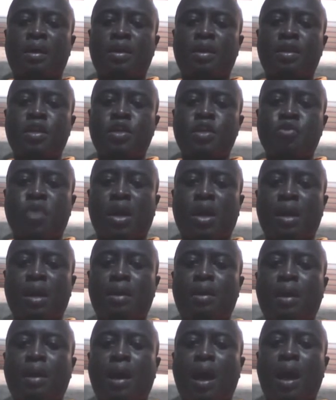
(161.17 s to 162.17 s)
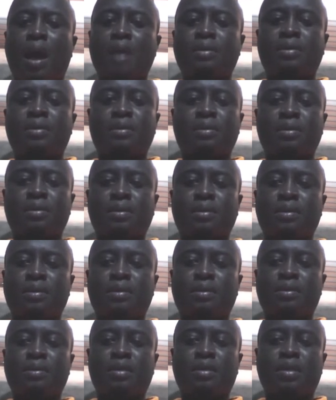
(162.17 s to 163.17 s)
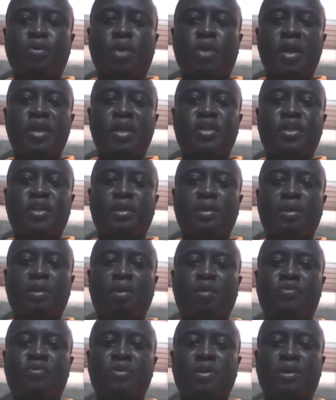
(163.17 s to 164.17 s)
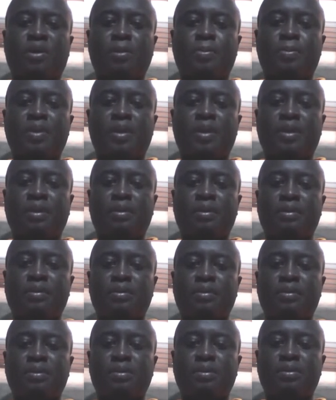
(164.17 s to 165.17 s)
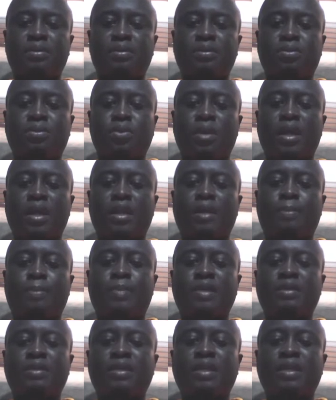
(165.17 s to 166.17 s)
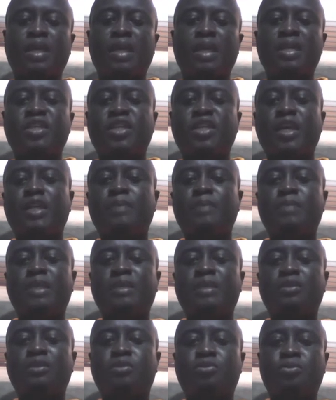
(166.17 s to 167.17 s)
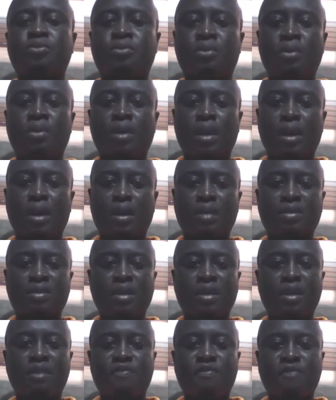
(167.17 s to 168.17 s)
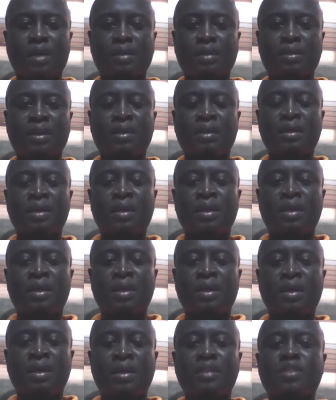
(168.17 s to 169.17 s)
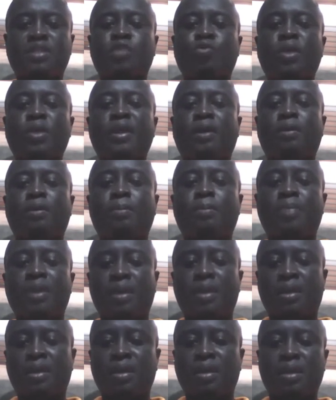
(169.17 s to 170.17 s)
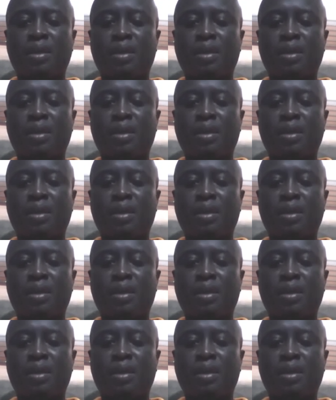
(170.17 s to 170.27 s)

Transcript: You can add the location of your company so that the person initially begins to understand the fact that this is where the company